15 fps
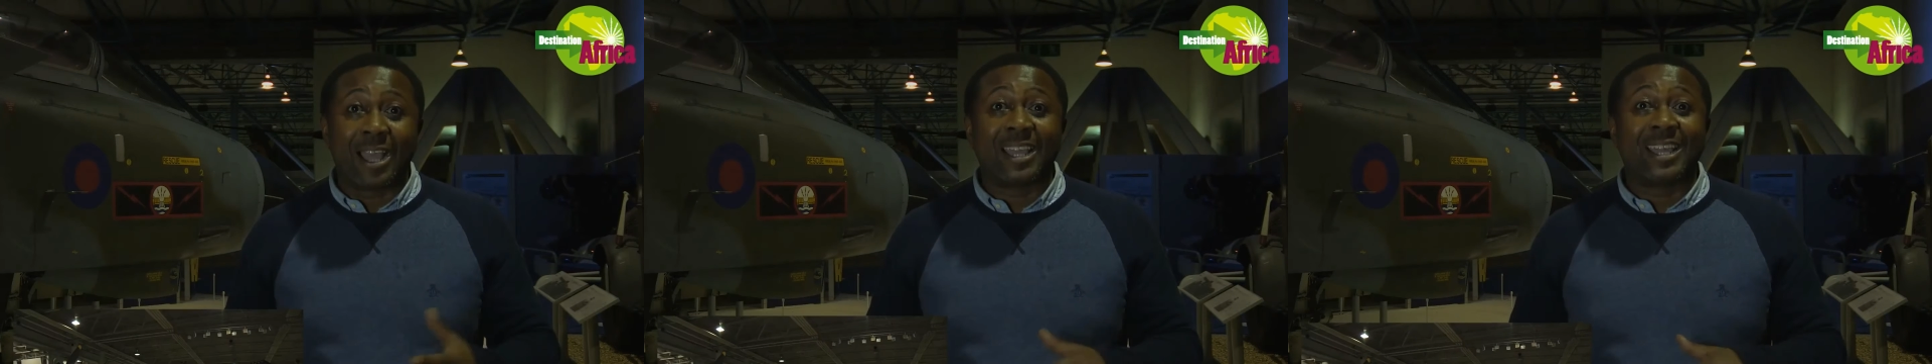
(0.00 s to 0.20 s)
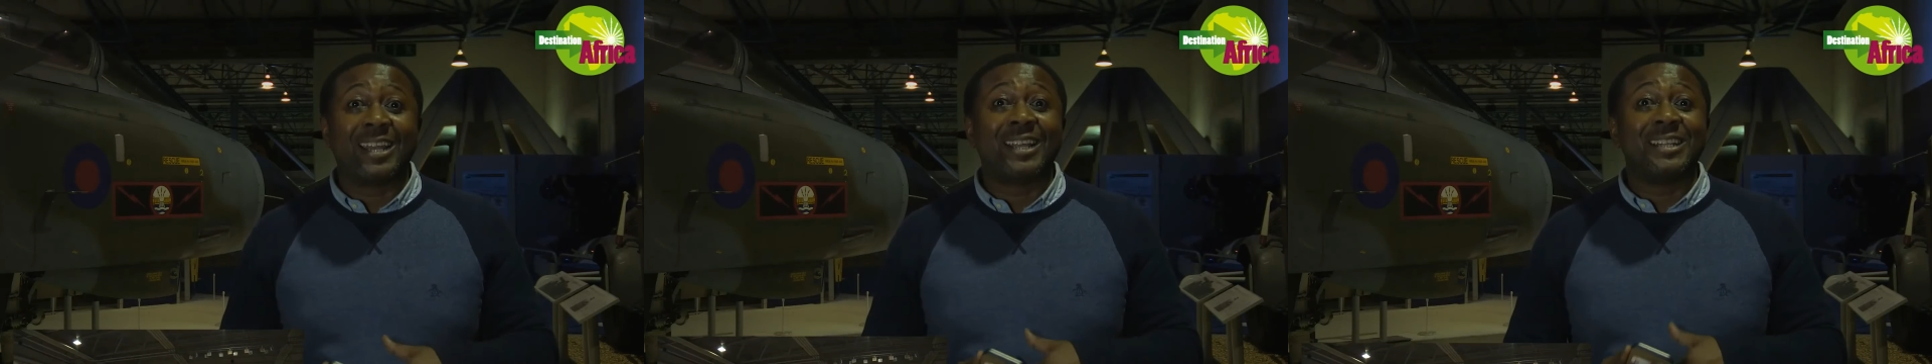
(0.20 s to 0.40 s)
I
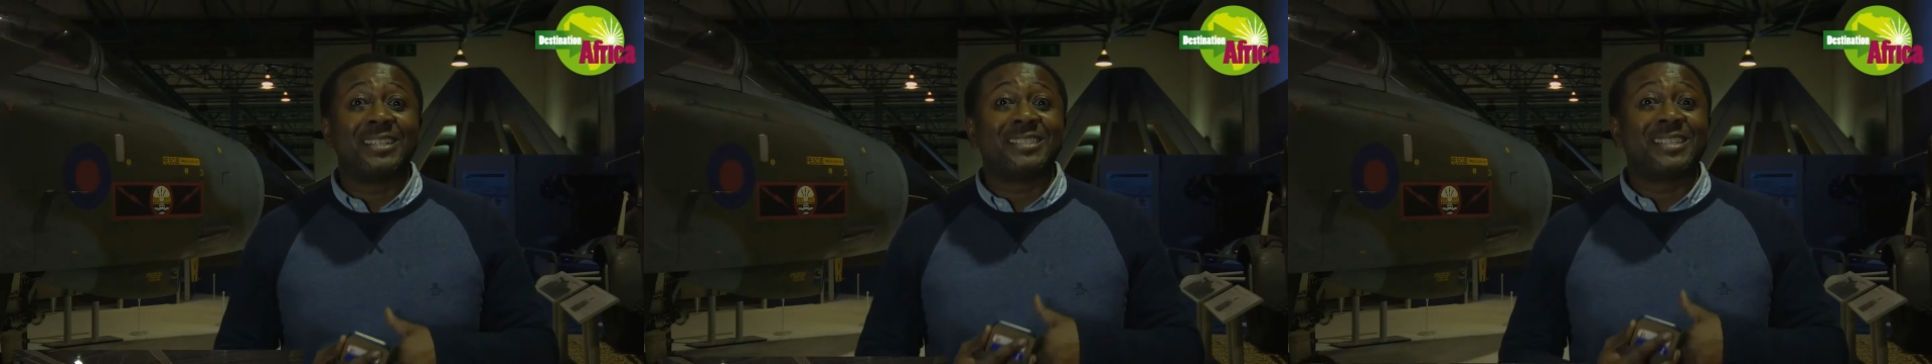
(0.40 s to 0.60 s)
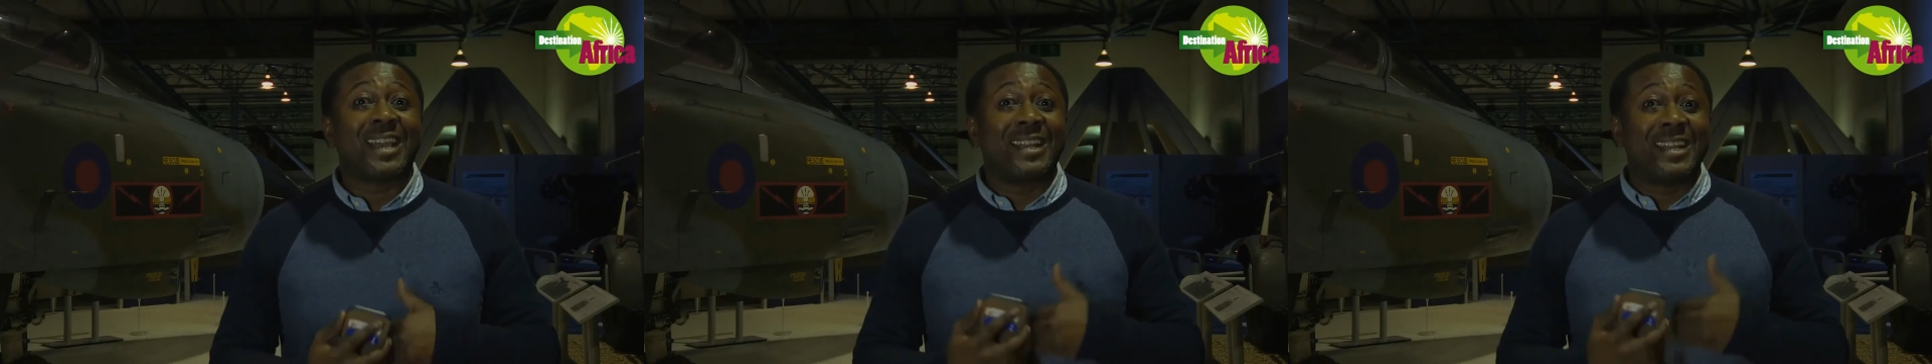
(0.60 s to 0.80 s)
can
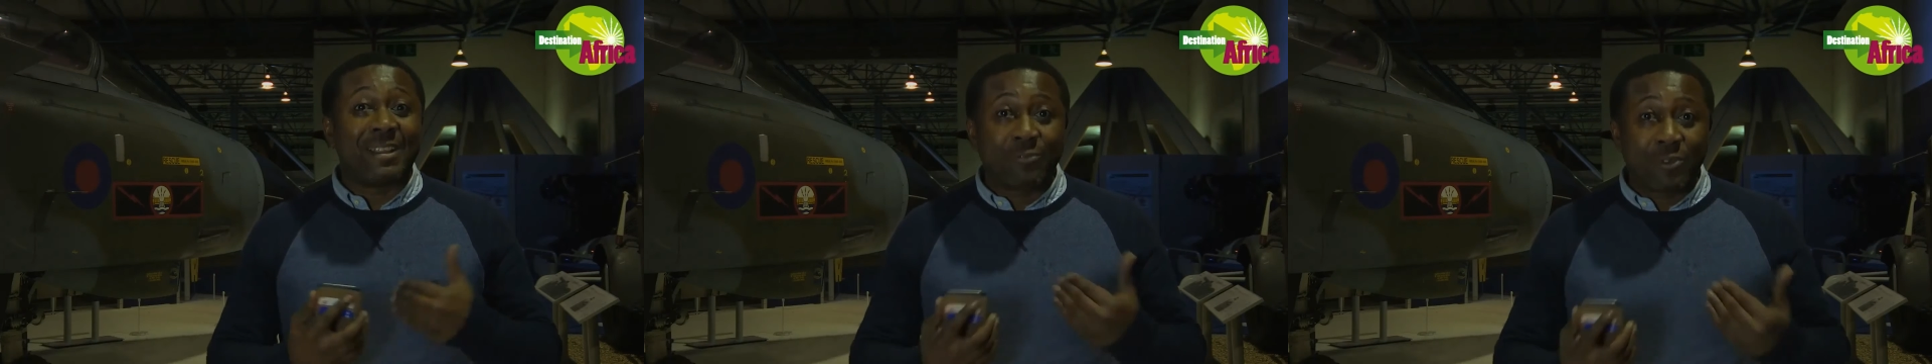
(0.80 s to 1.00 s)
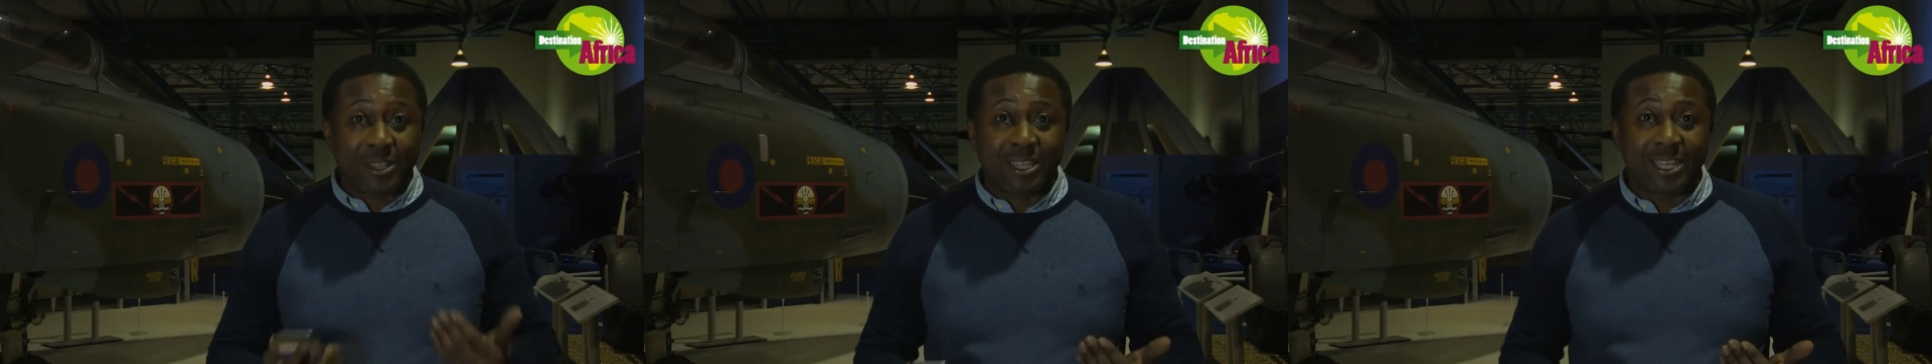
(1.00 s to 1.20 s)
understand
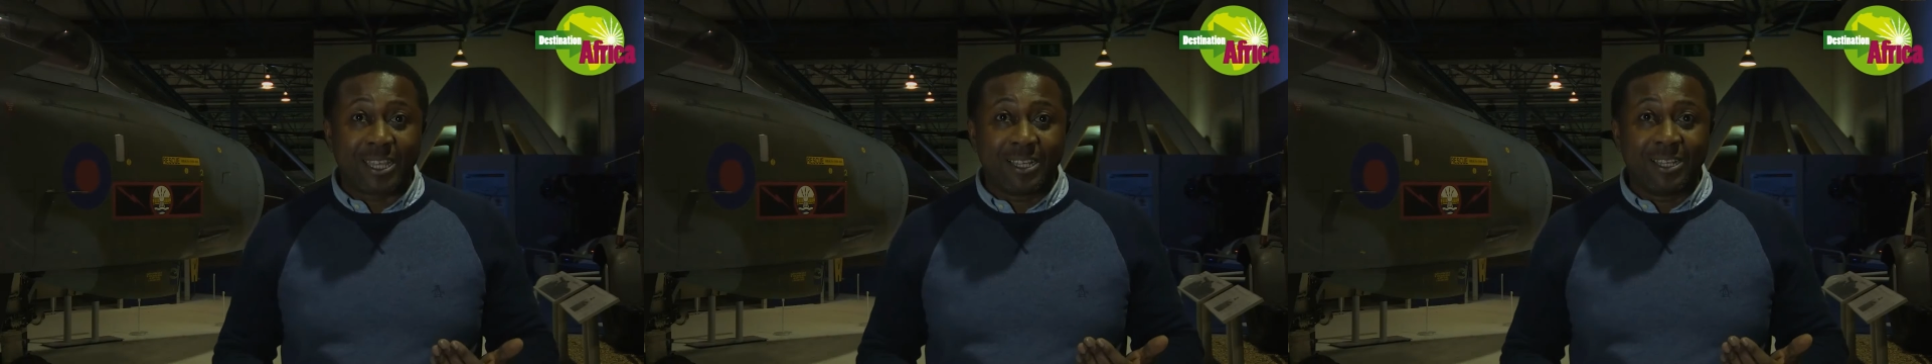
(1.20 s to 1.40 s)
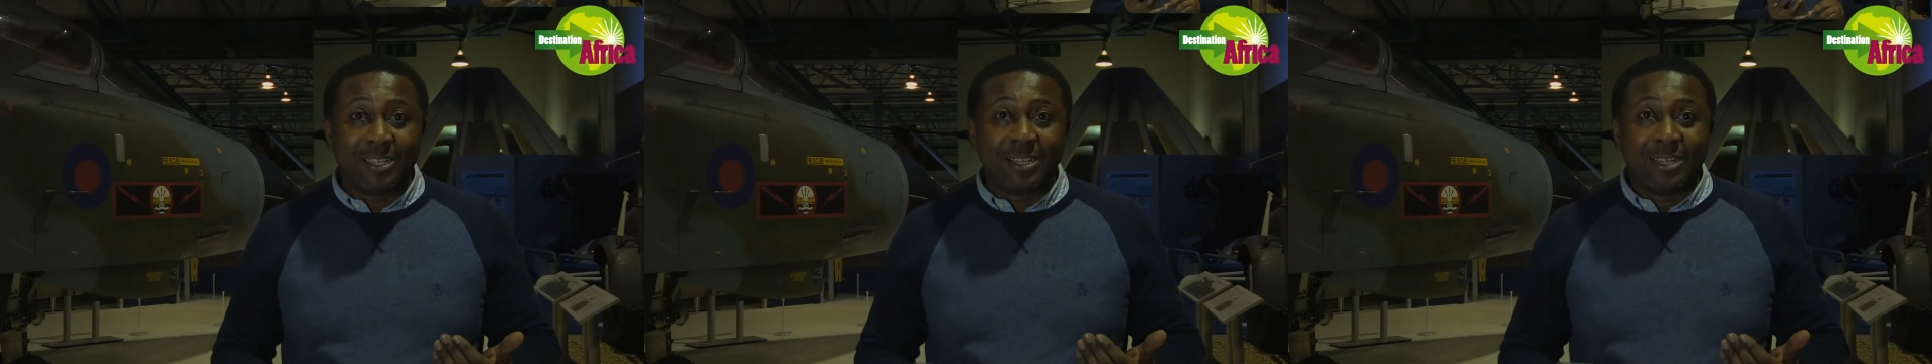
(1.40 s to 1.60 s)

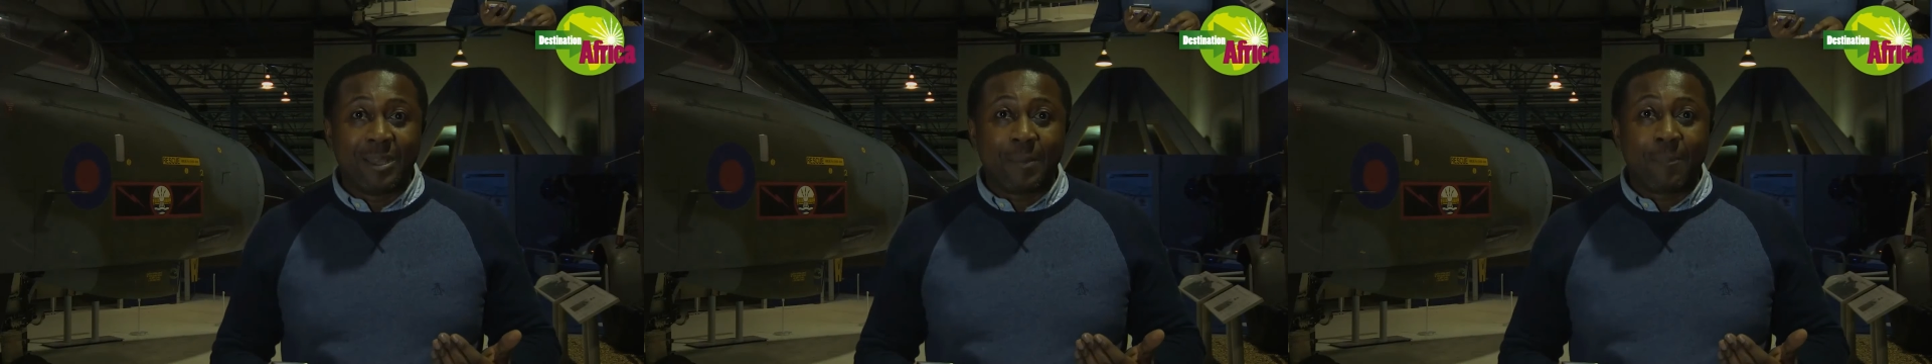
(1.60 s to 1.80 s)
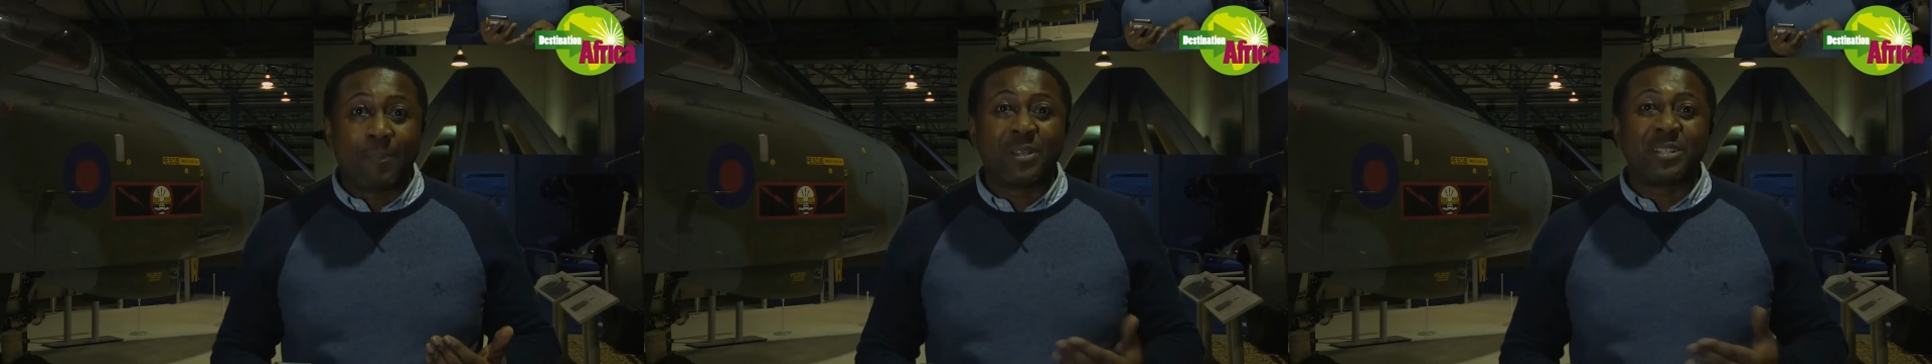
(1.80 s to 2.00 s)
everything,
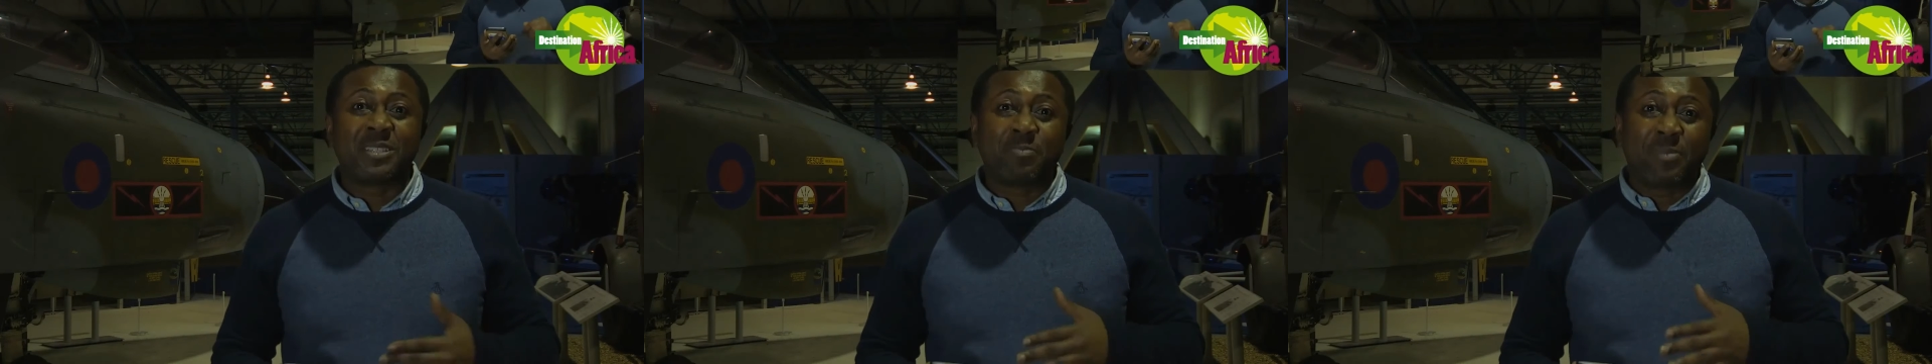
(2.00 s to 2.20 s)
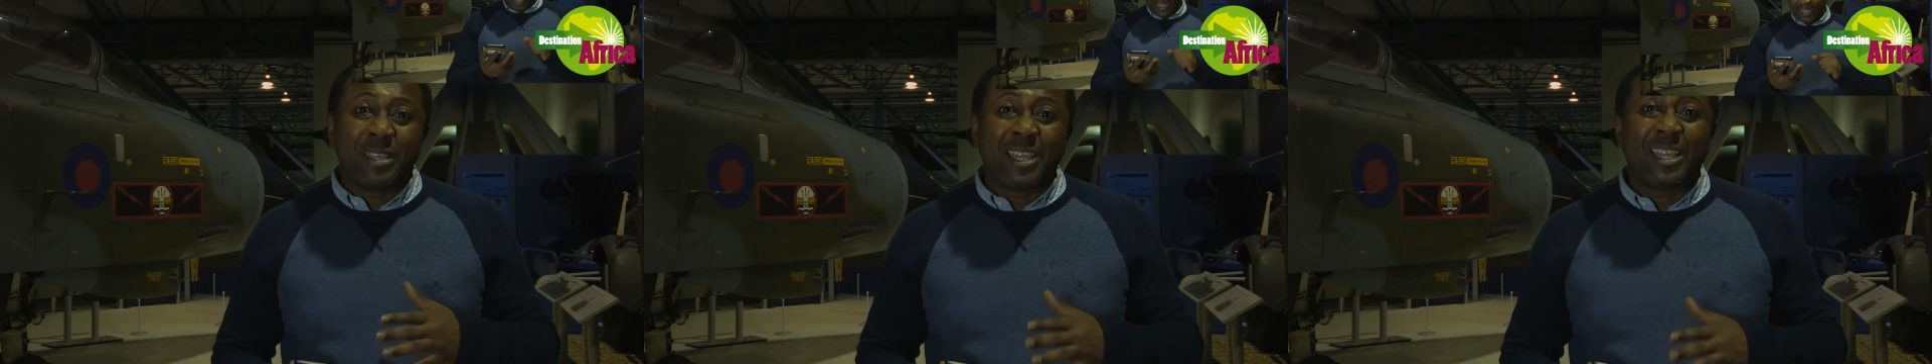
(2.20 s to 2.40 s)
but
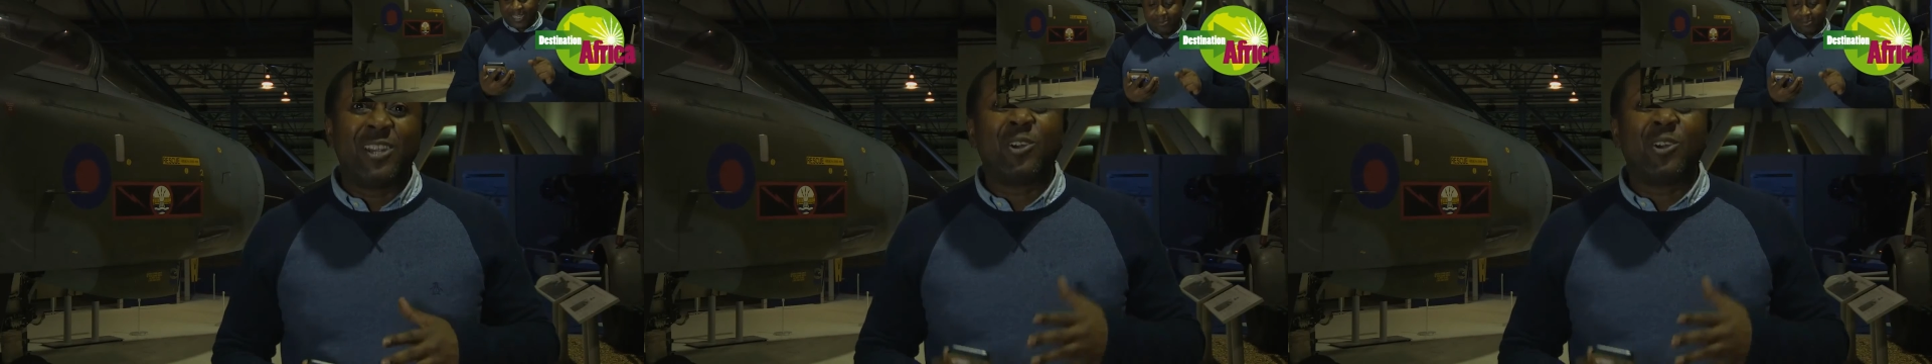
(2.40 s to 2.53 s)
speak it